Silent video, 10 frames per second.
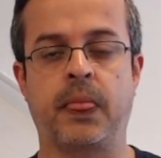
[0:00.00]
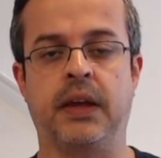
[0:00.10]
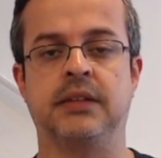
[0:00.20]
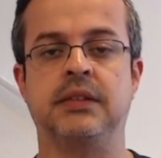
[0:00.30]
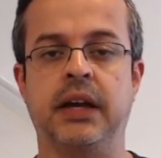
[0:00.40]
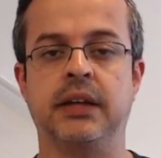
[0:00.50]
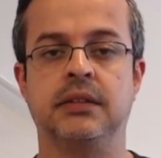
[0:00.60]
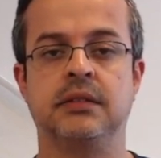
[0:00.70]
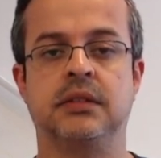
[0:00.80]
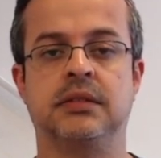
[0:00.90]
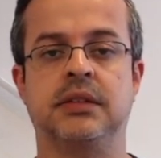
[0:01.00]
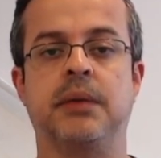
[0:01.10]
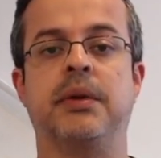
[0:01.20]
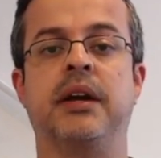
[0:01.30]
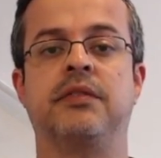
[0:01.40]
inside the
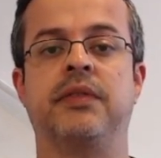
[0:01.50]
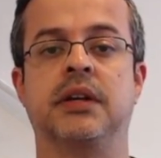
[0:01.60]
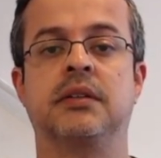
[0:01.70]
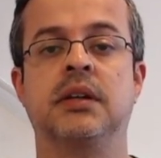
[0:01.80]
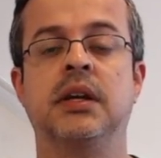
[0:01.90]
same artifact.